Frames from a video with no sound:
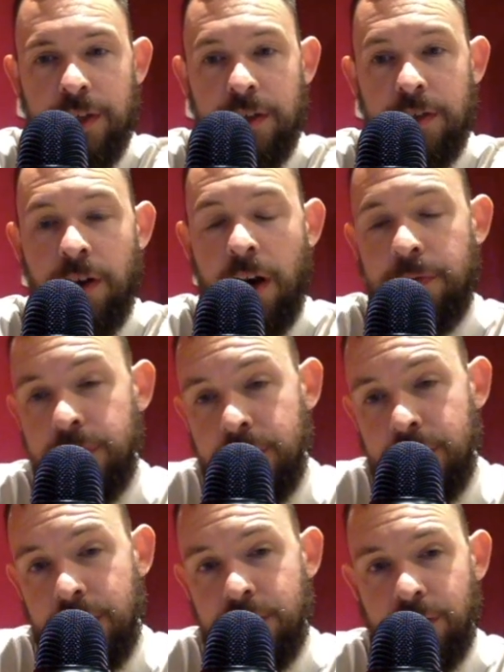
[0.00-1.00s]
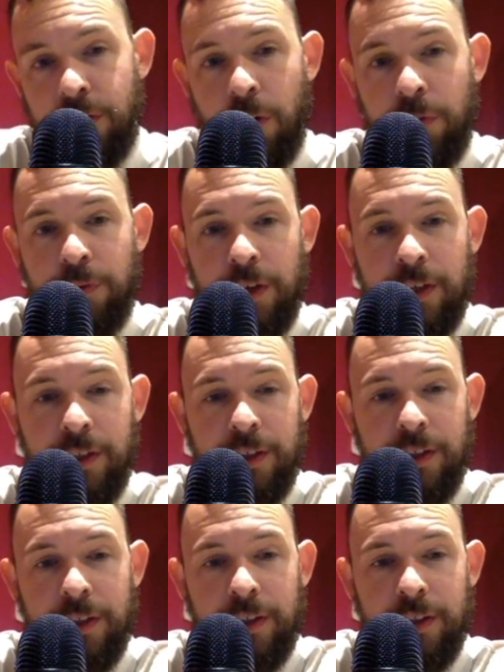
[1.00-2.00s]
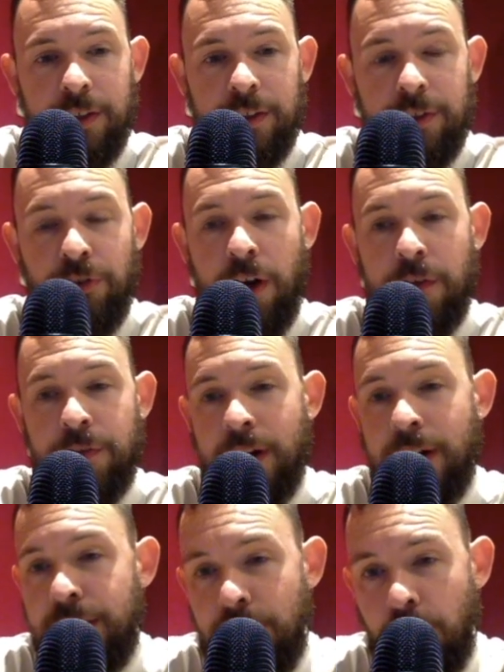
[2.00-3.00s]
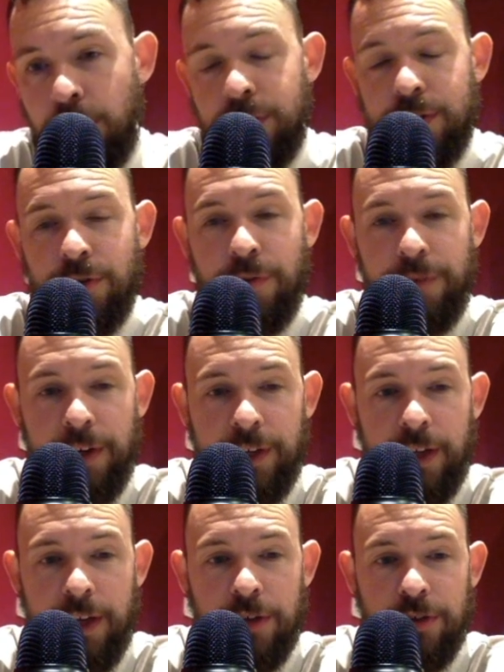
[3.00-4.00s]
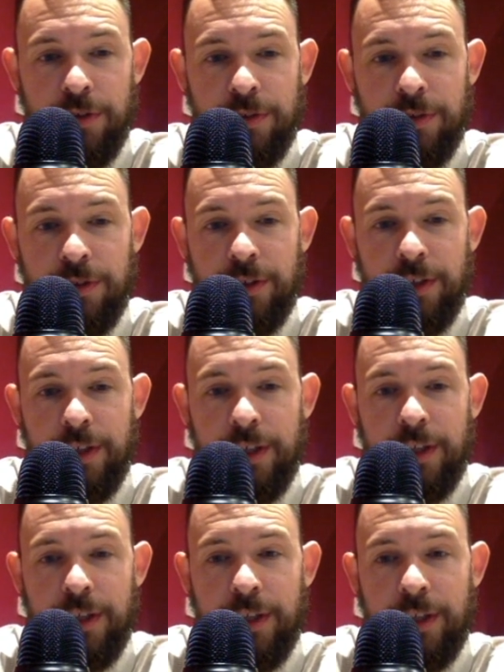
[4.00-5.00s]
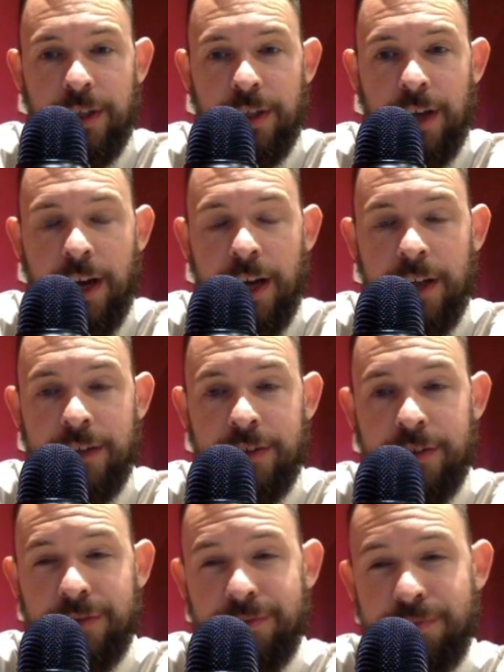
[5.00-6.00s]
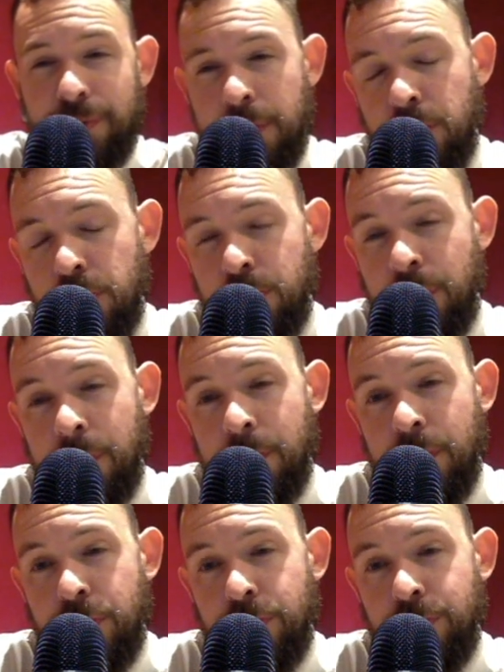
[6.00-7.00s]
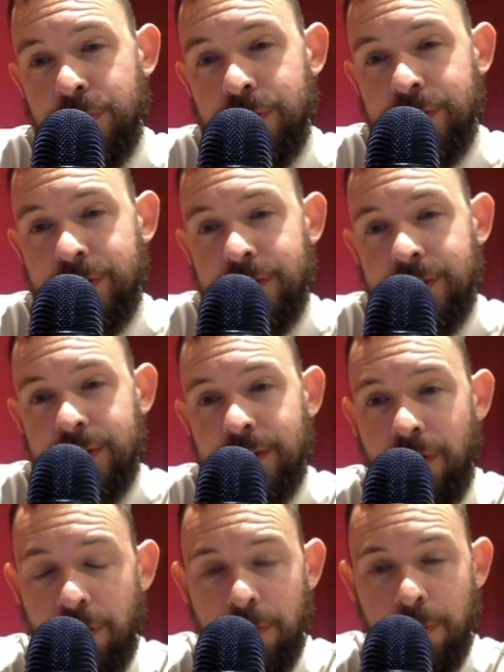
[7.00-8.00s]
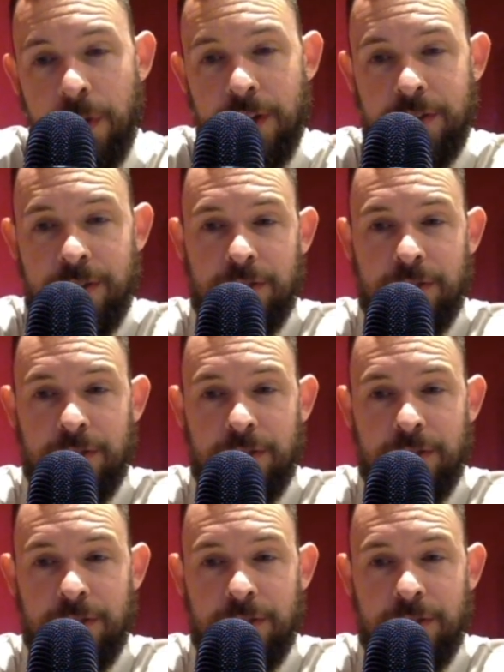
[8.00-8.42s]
not having decent coffee, not having any holidays or vacations, and pretty much being miserable on the basis